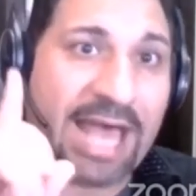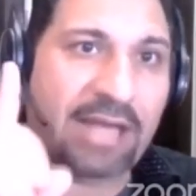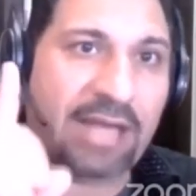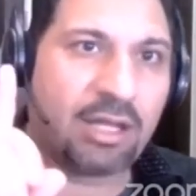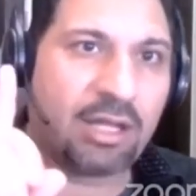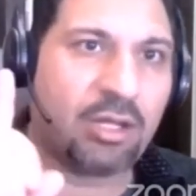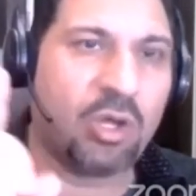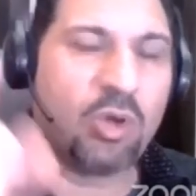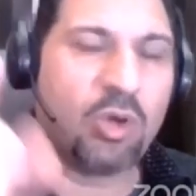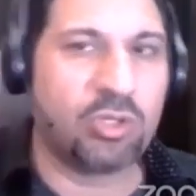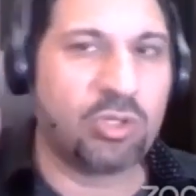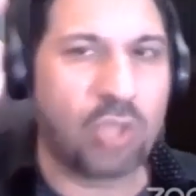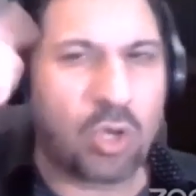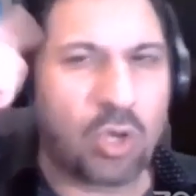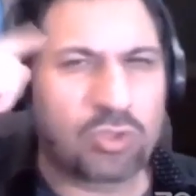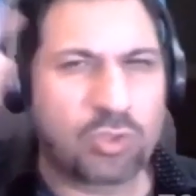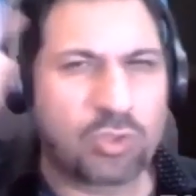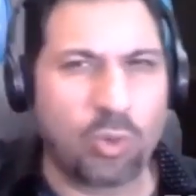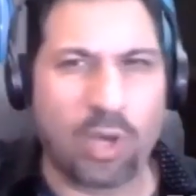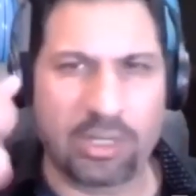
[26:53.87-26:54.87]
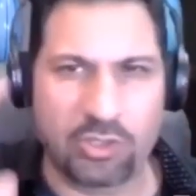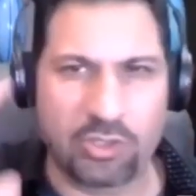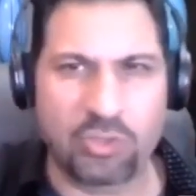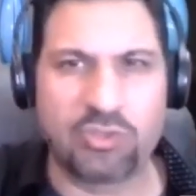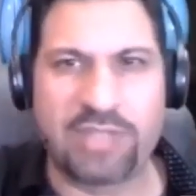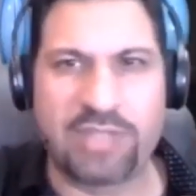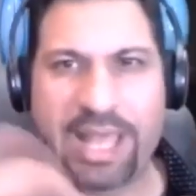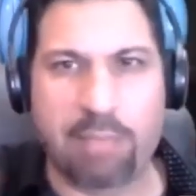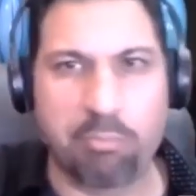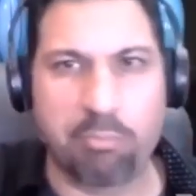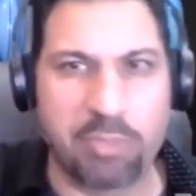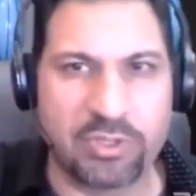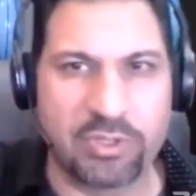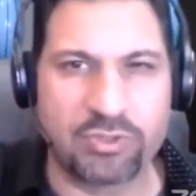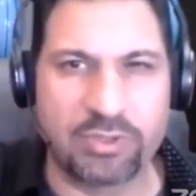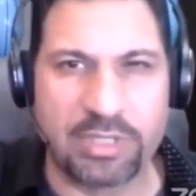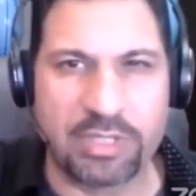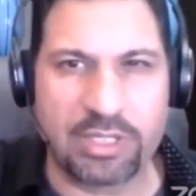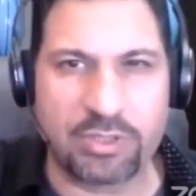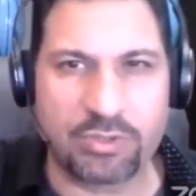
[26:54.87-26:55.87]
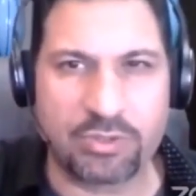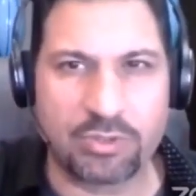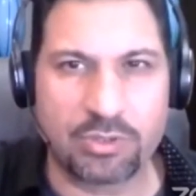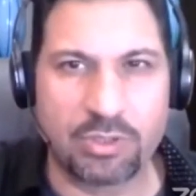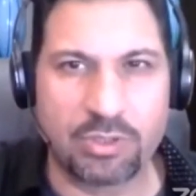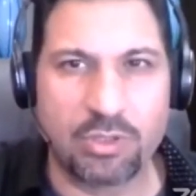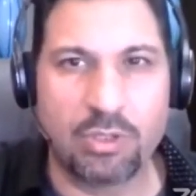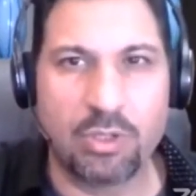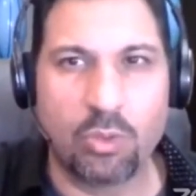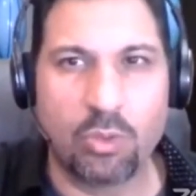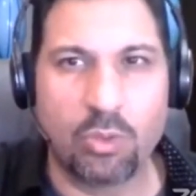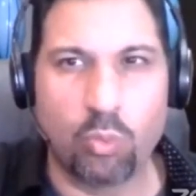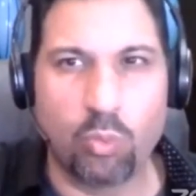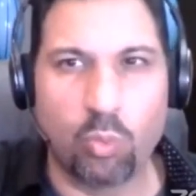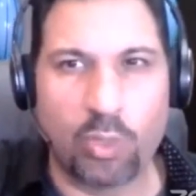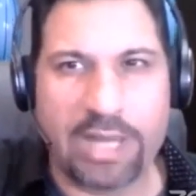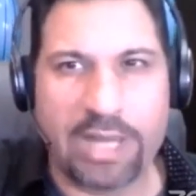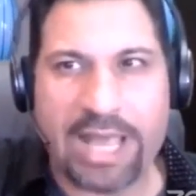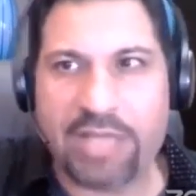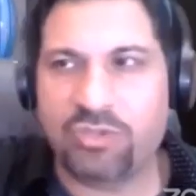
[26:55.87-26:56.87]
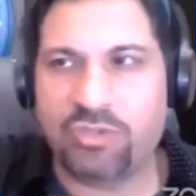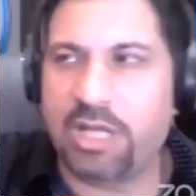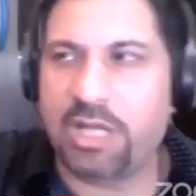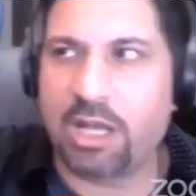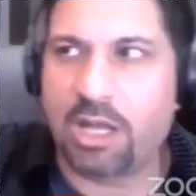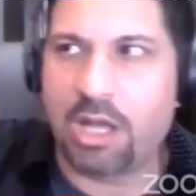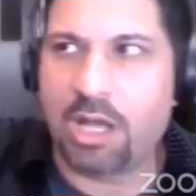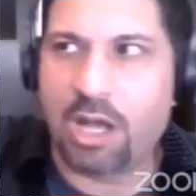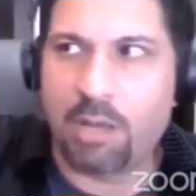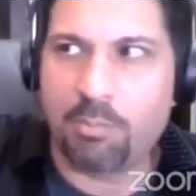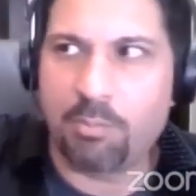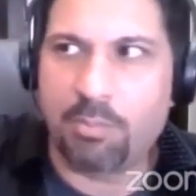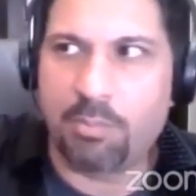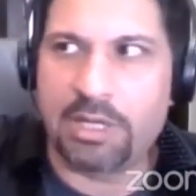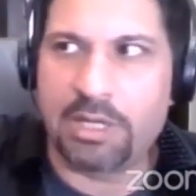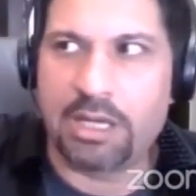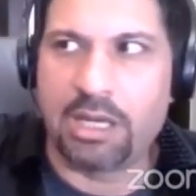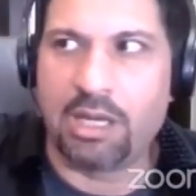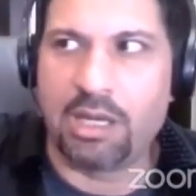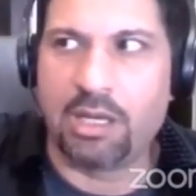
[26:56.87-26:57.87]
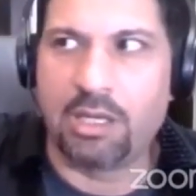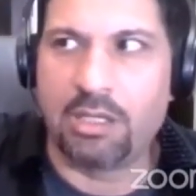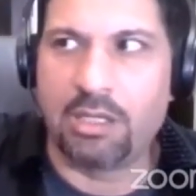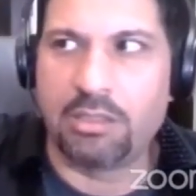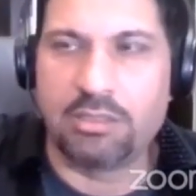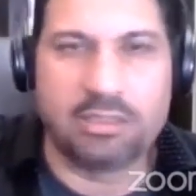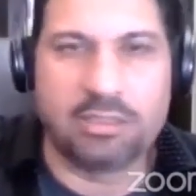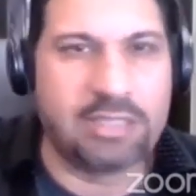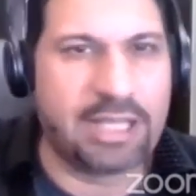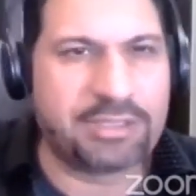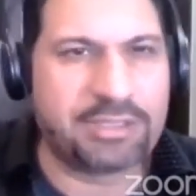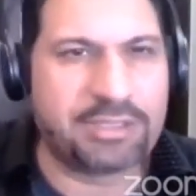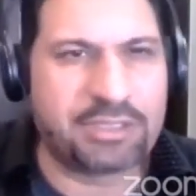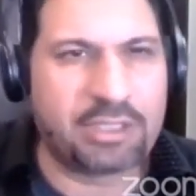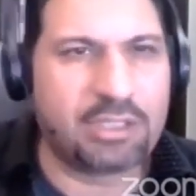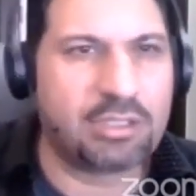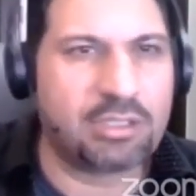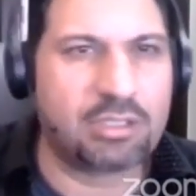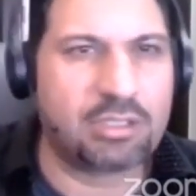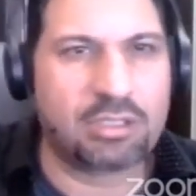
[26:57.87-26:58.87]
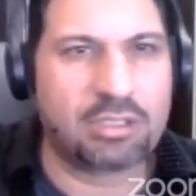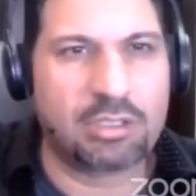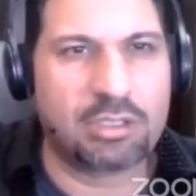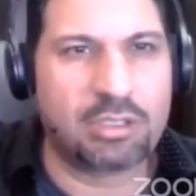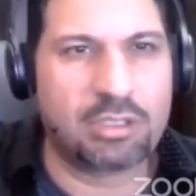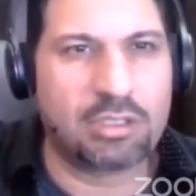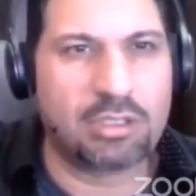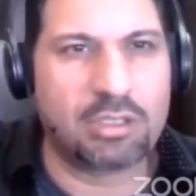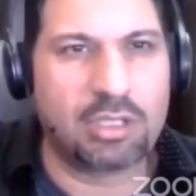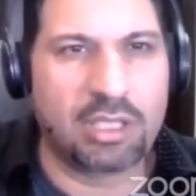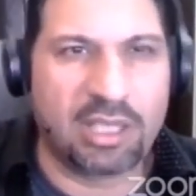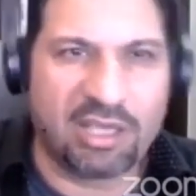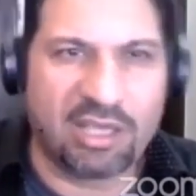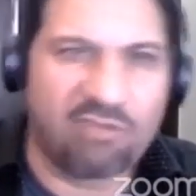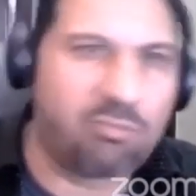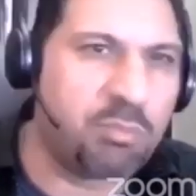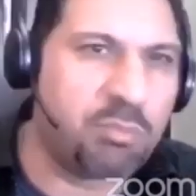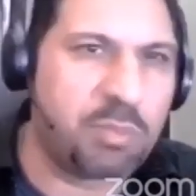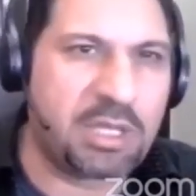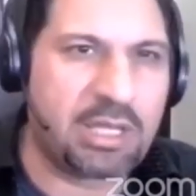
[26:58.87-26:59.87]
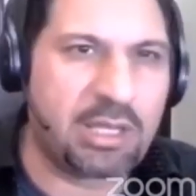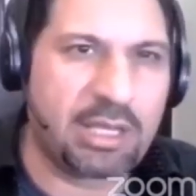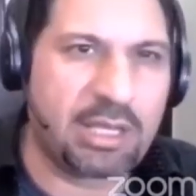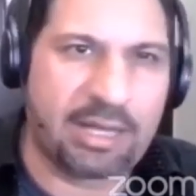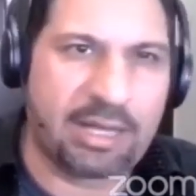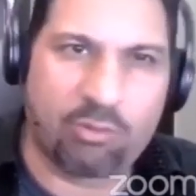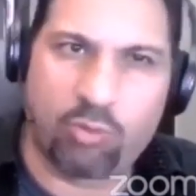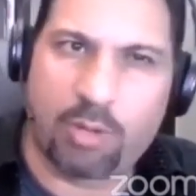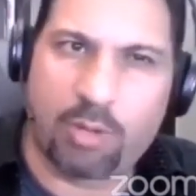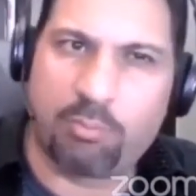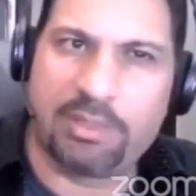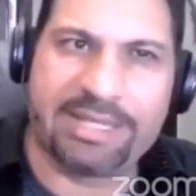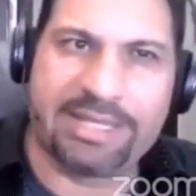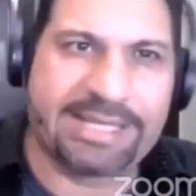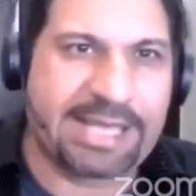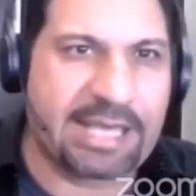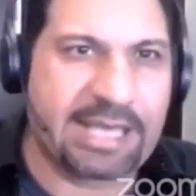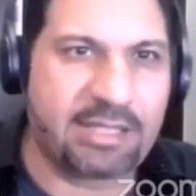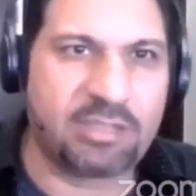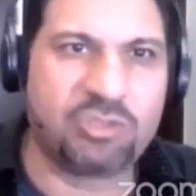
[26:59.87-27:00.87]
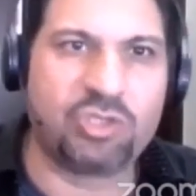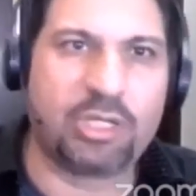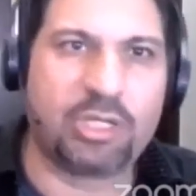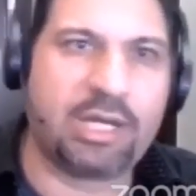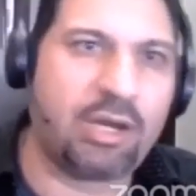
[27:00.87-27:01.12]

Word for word: That alone, those who understand business, when I see a company doesn't give me a replicated